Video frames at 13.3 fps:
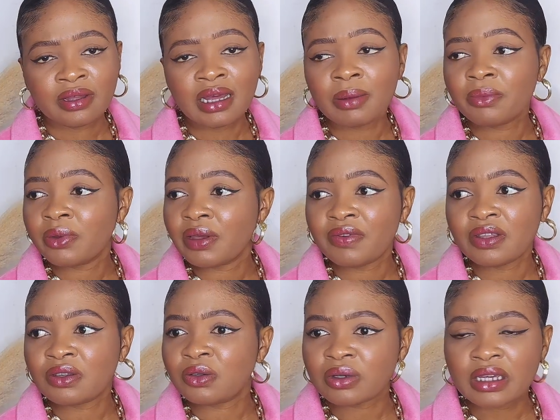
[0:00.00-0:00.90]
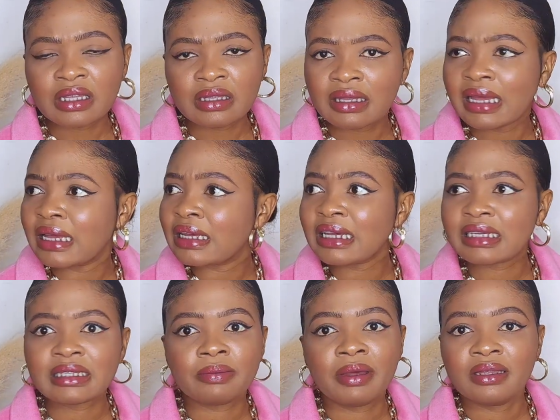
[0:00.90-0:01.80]
I'm not even joking. They're
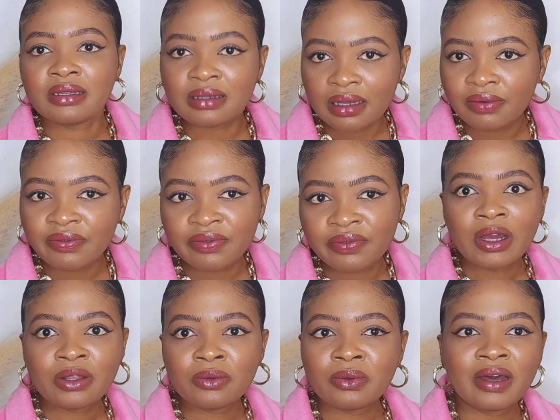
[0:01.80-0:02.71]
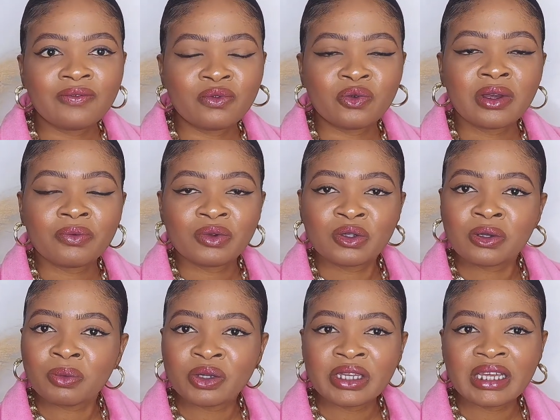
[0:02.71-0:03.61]
expensive. Why do you have to go and waste
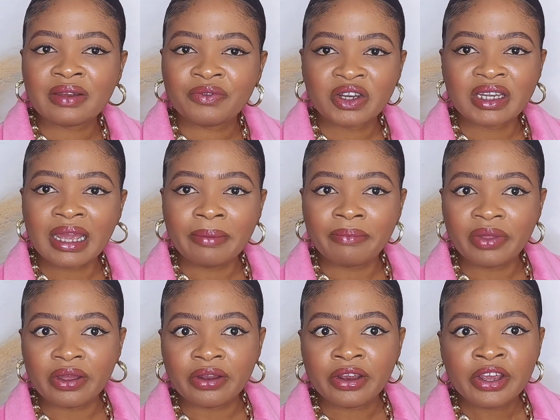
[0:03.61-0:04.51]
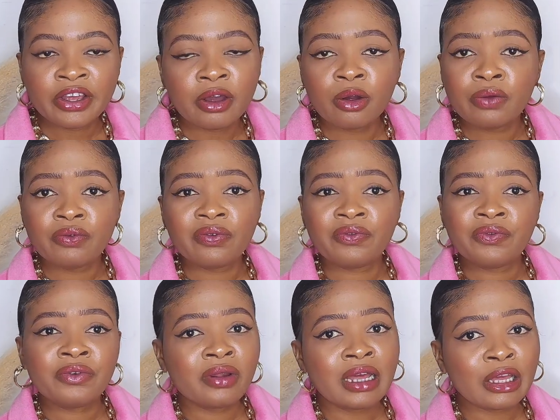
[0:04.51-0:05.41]
your money every time there? Or if you
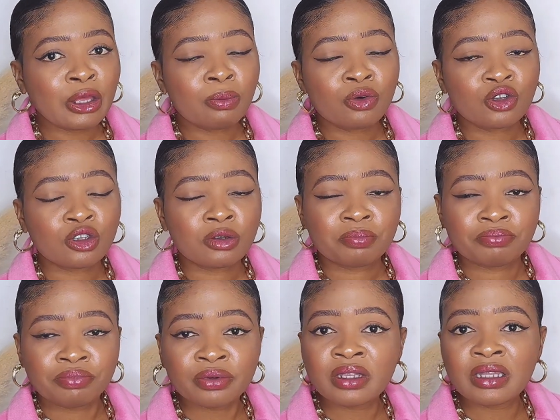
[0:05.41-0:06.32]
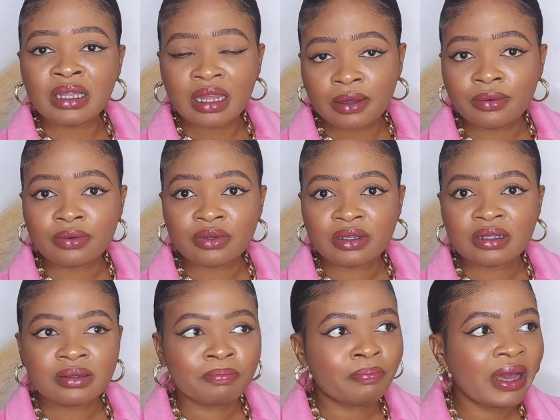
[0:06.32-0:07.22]
feel like you must put nails,
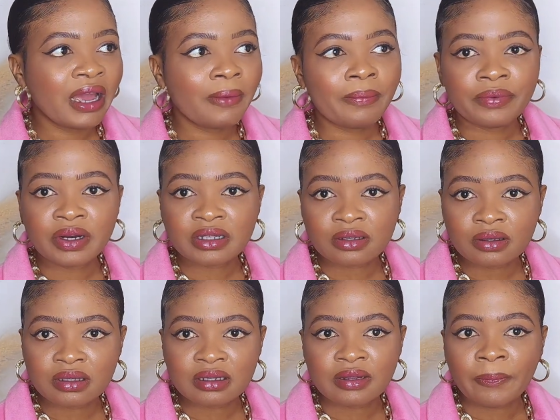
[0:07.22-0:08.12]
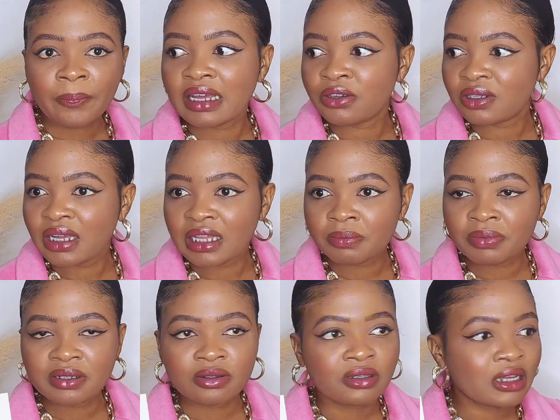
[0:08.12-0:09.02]
buy press-ons. I just had
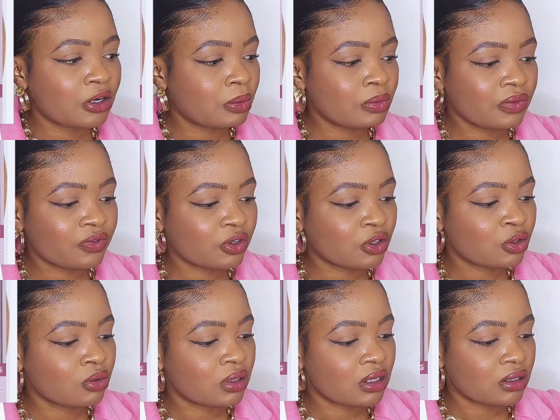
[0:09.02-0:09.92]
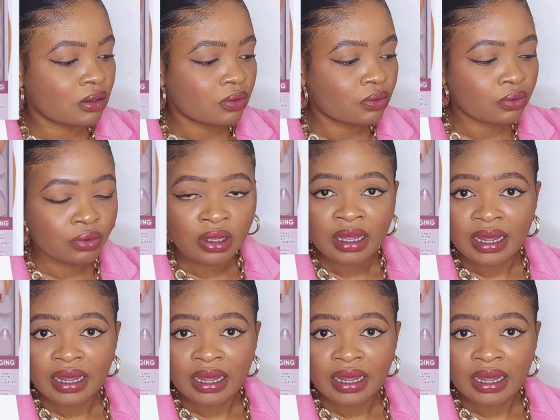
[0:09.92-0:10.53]
press-ons I removed just 2 days ago.